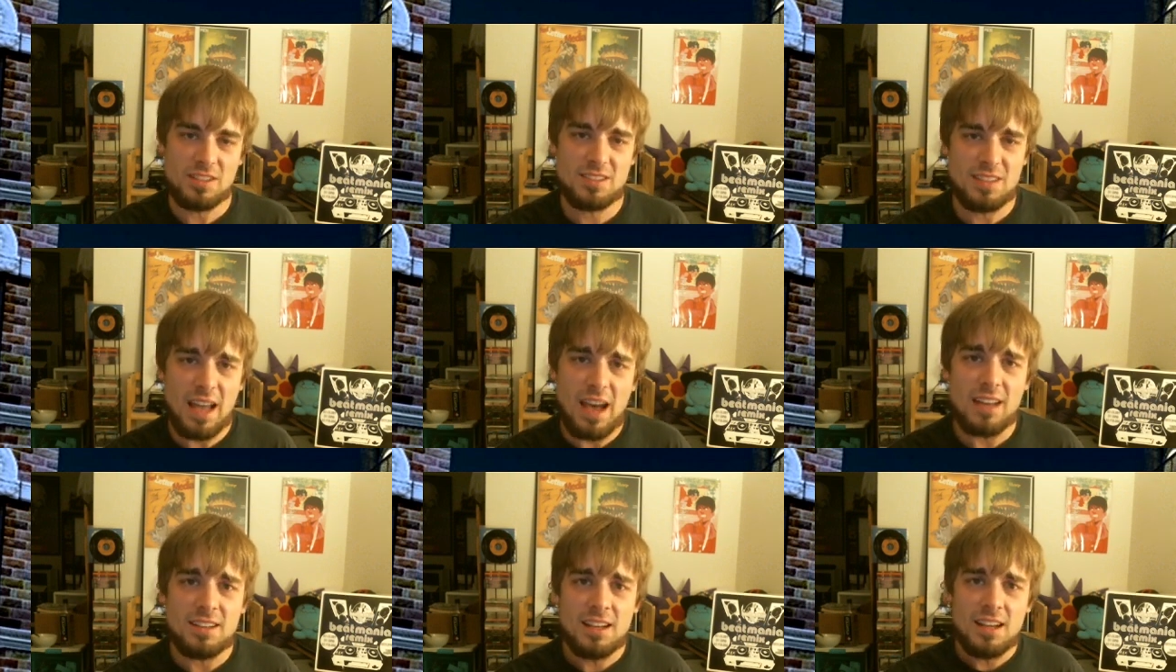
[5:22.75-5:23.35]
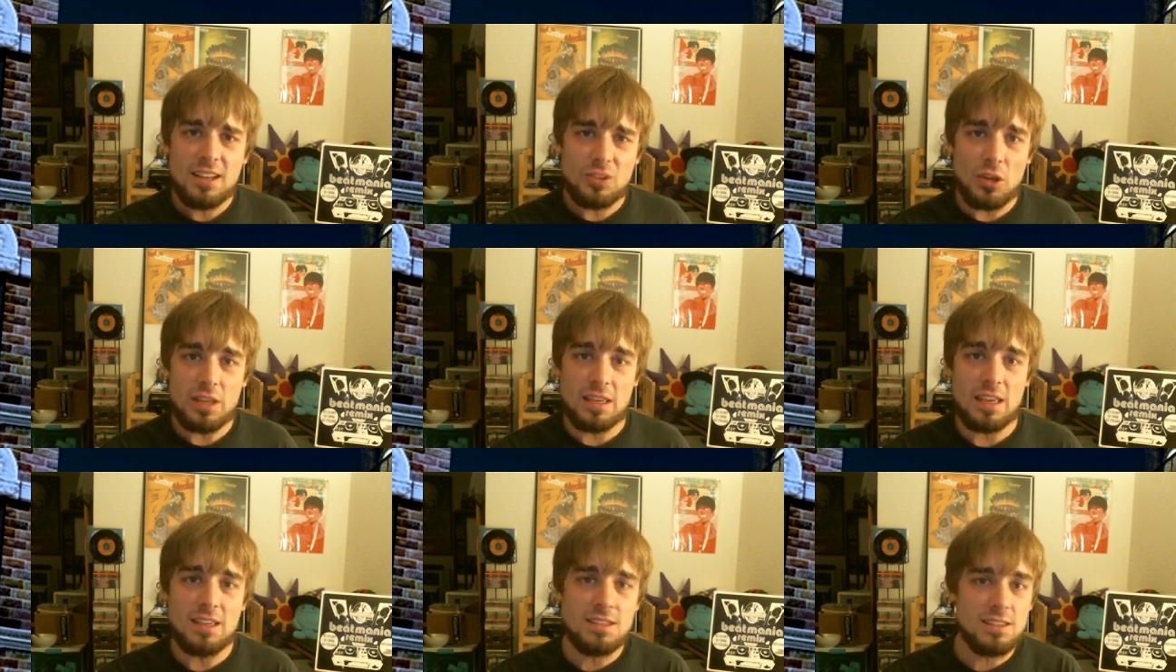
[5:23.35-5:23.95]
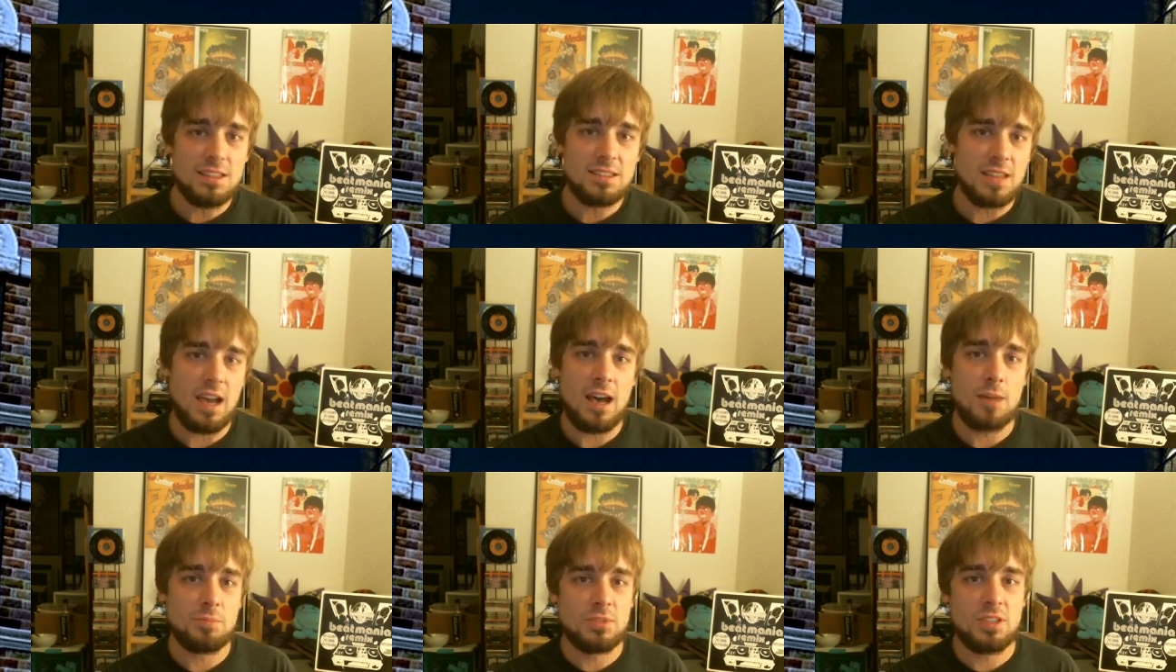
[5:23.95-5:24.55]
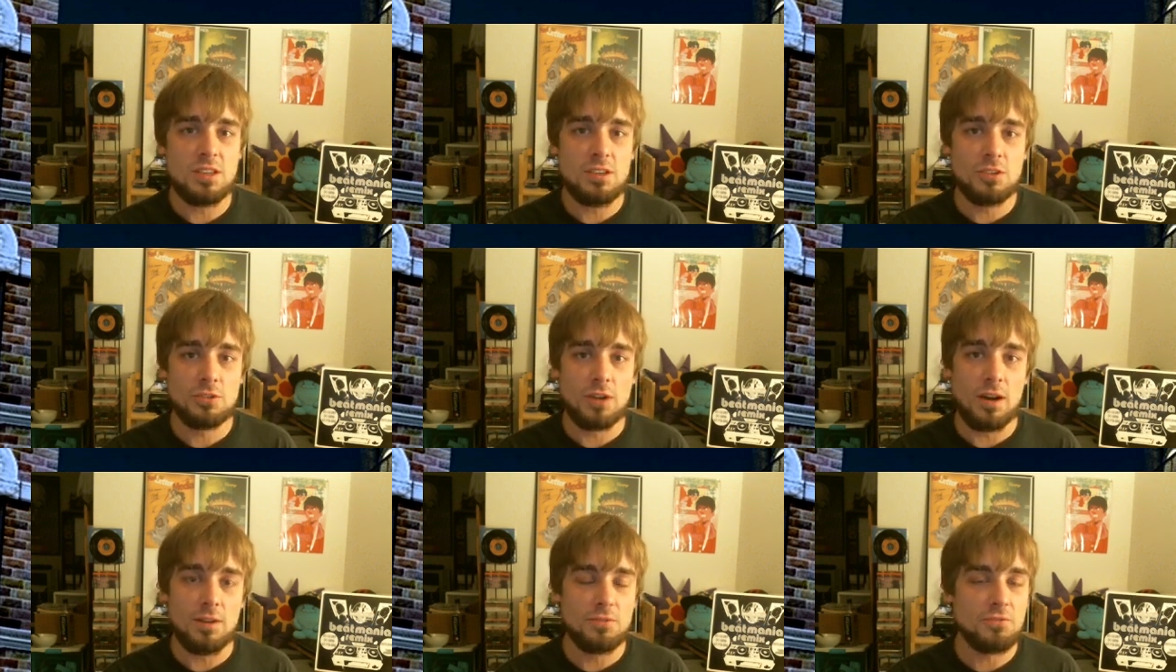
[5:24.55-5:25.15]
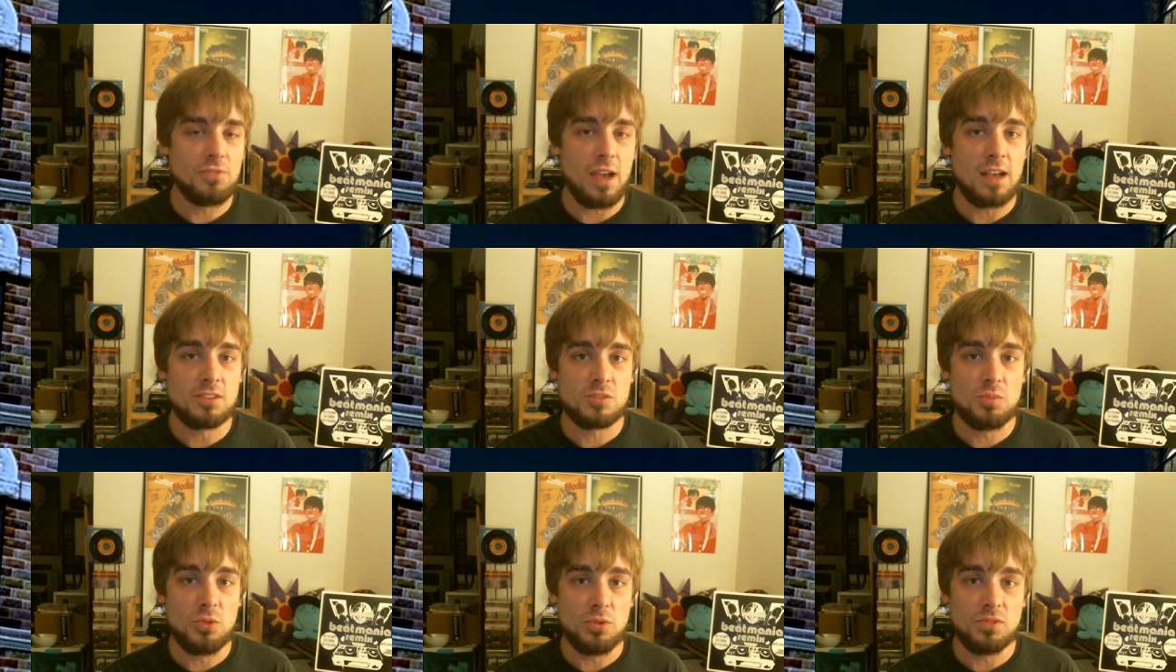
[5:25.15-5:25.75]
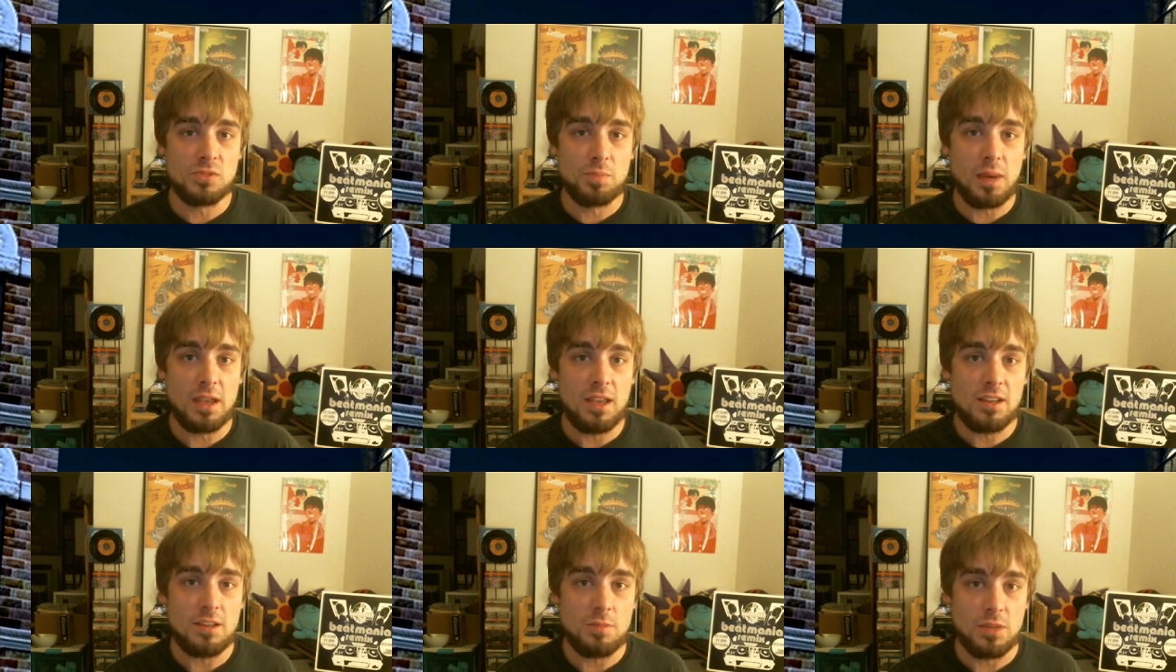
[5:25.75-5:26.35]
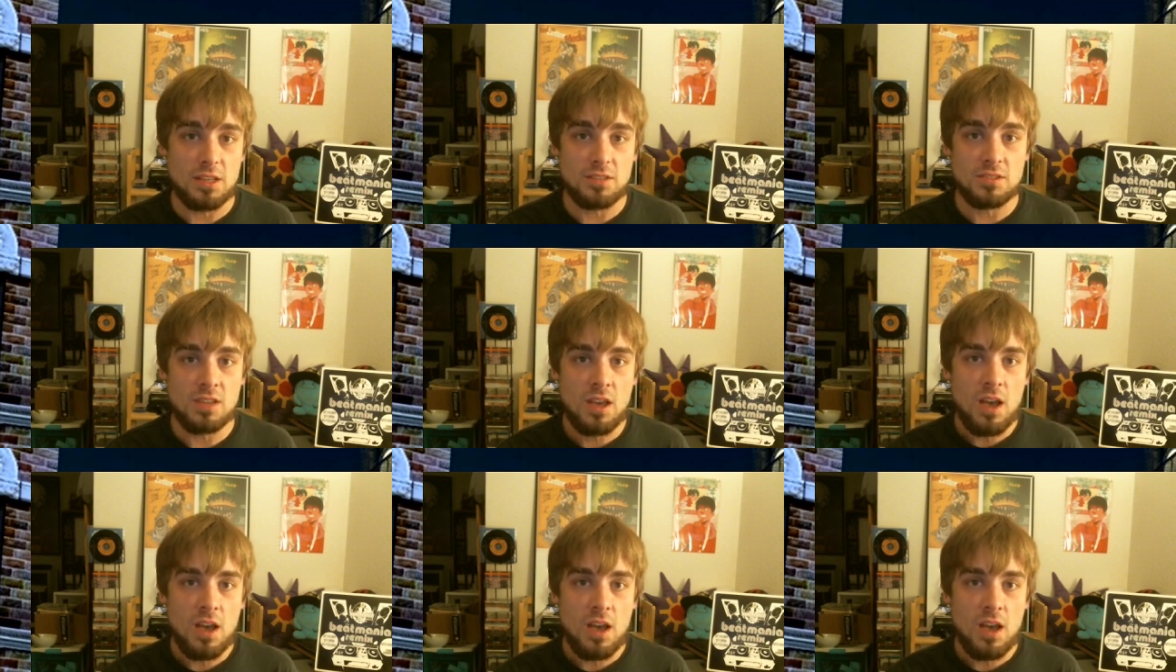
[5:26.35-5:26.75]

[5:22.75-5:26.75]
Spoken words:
It's not like in the top tier of fast moves by any means,